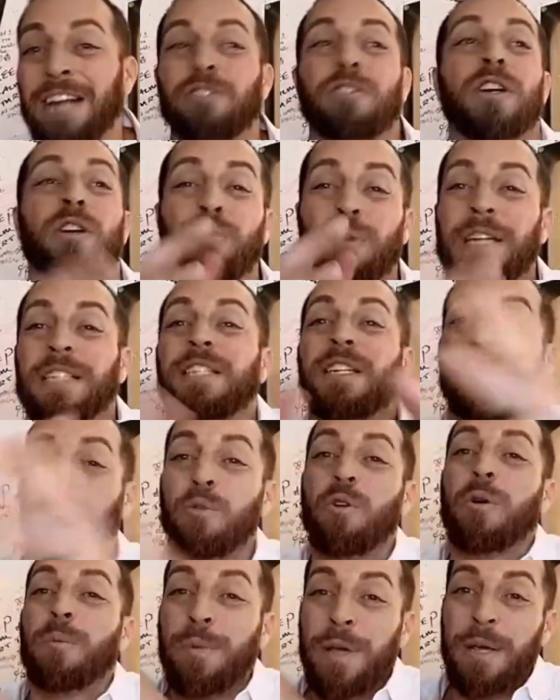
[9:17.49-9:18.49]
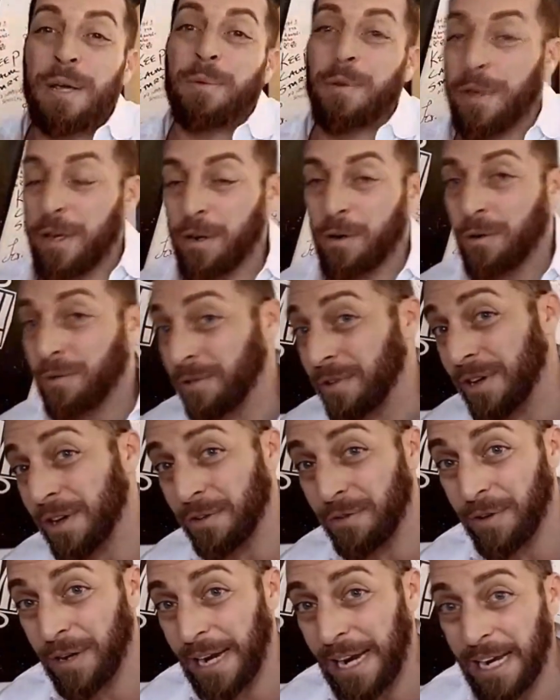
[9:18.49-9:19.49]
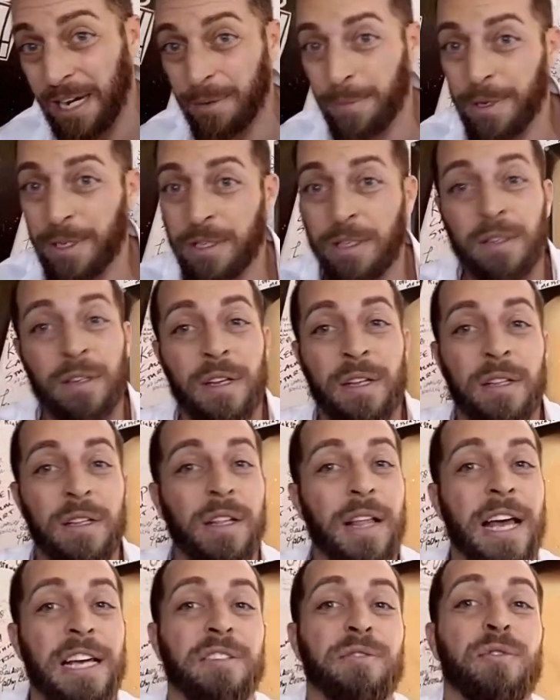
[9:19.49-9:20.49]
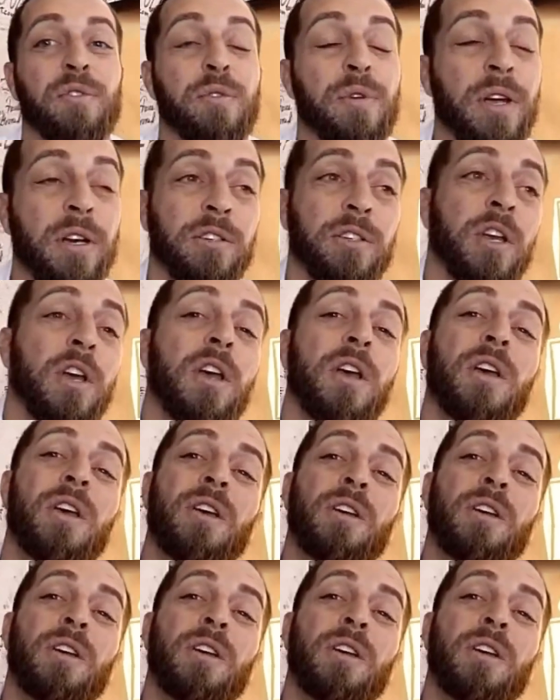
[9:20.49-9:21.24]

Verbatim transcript: actually arresting more people year over year for cannabis in, in the last few years.